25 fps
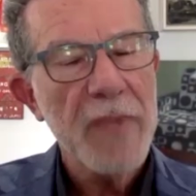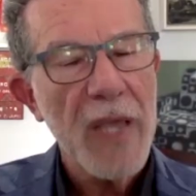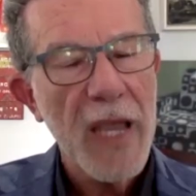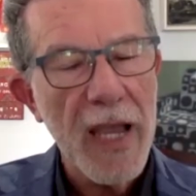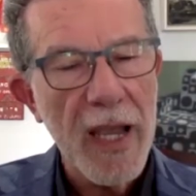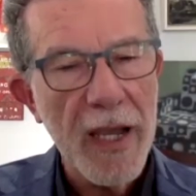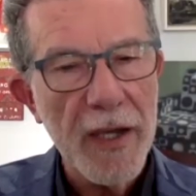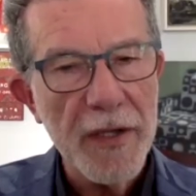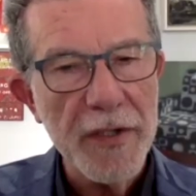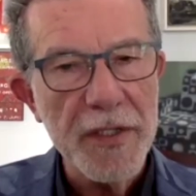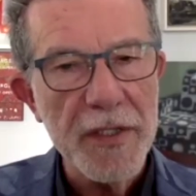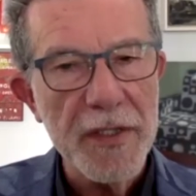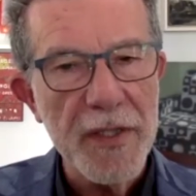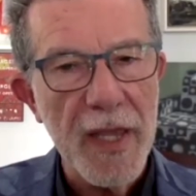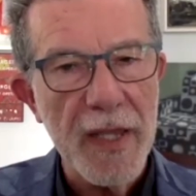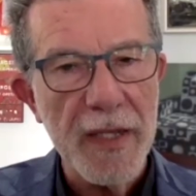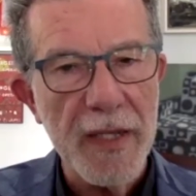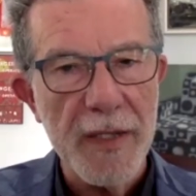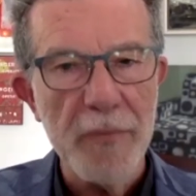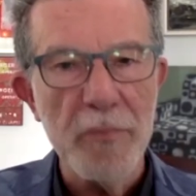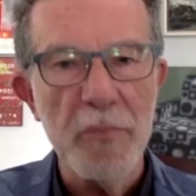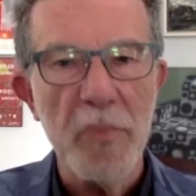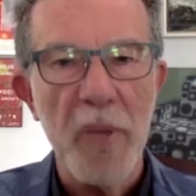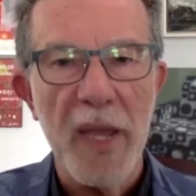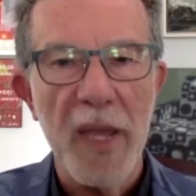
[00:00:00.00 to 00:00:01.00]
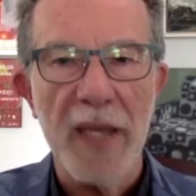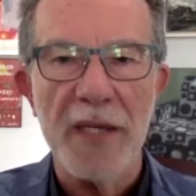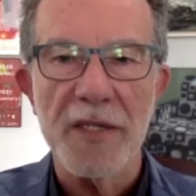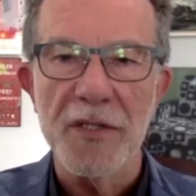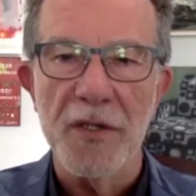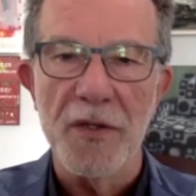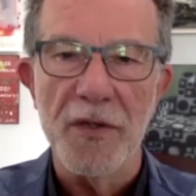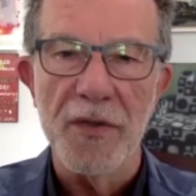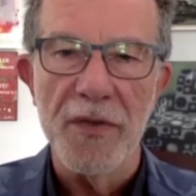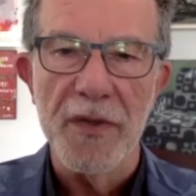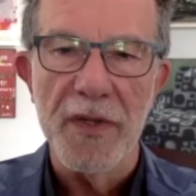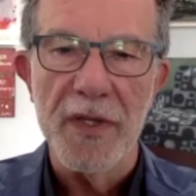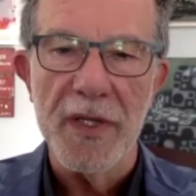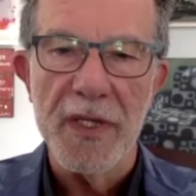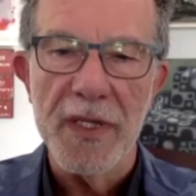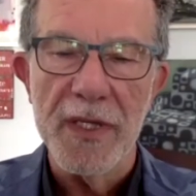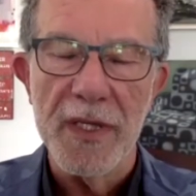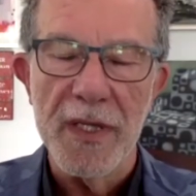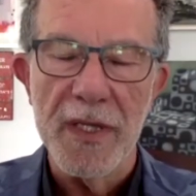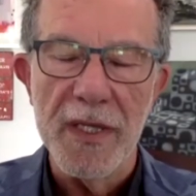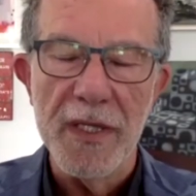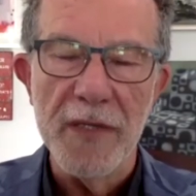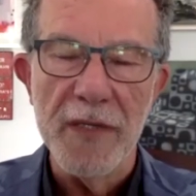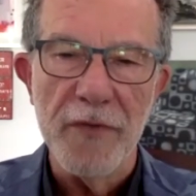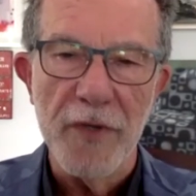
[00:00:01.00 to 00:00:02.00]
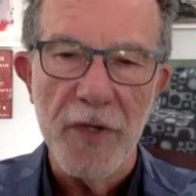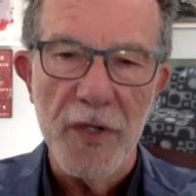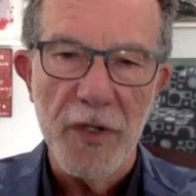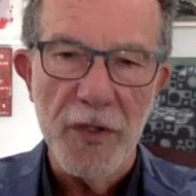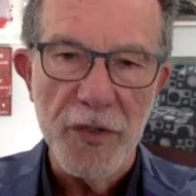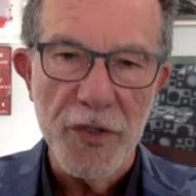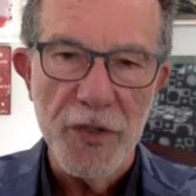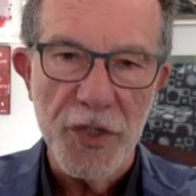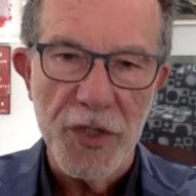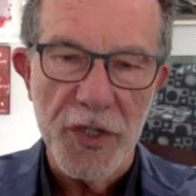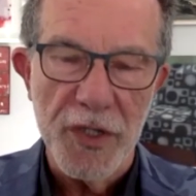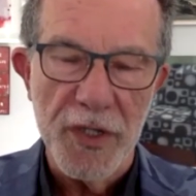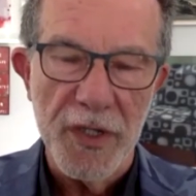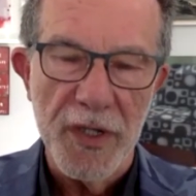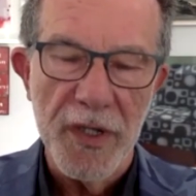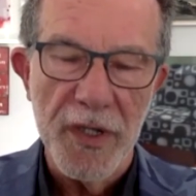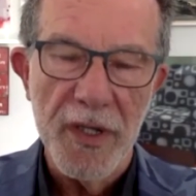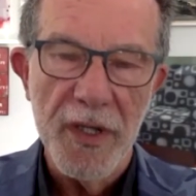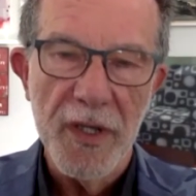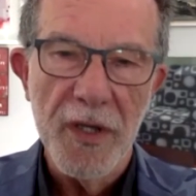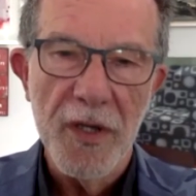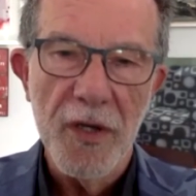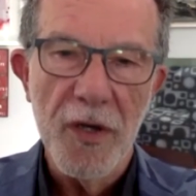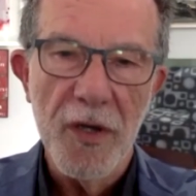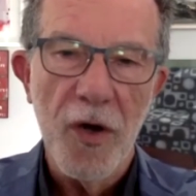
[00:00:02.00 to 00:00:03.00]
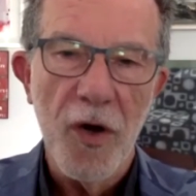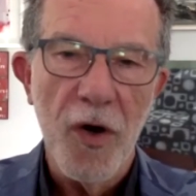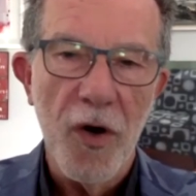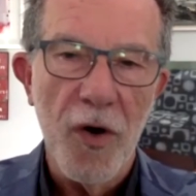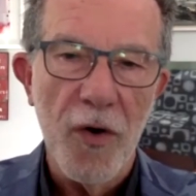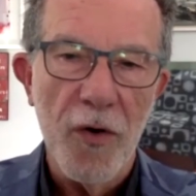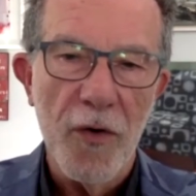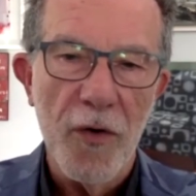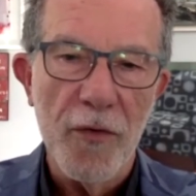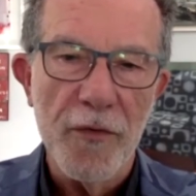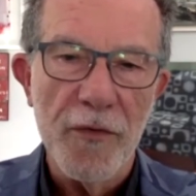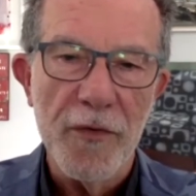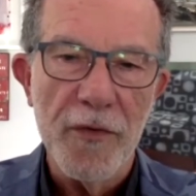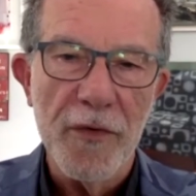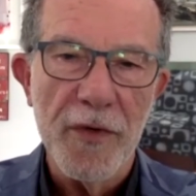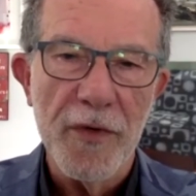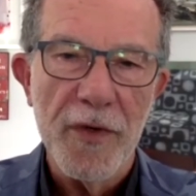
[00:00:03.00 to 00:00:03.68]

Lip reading: how did that impact on the evolution of